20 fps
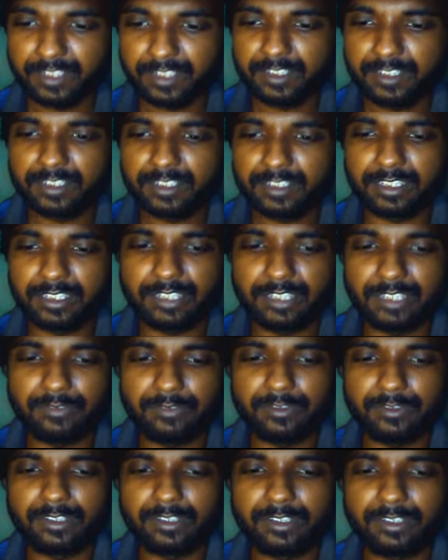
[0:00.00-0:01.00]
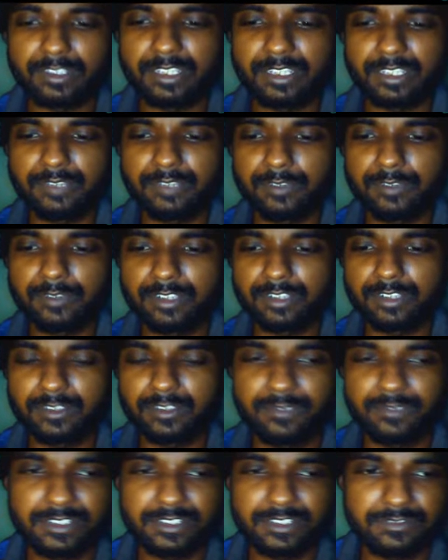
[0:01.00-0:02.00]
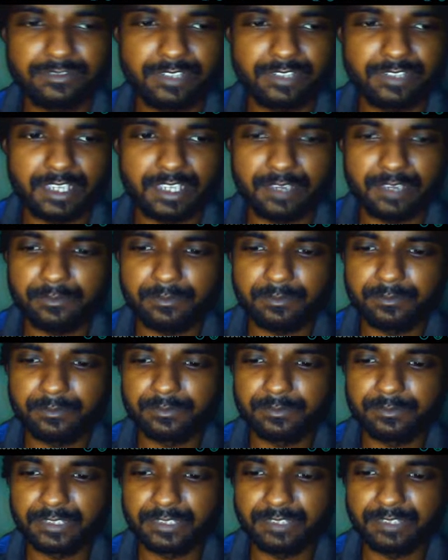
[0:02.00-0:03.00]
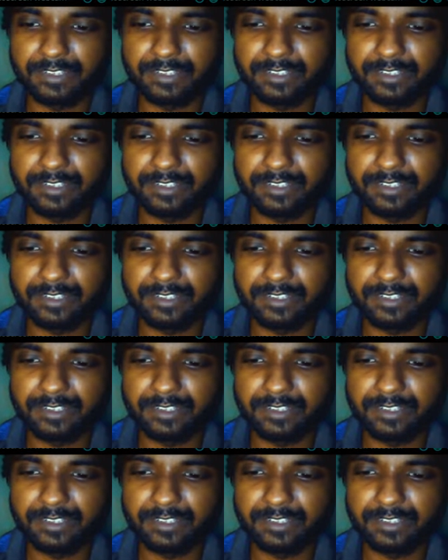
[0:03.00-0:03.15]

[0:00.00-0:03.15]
keyword which we have given,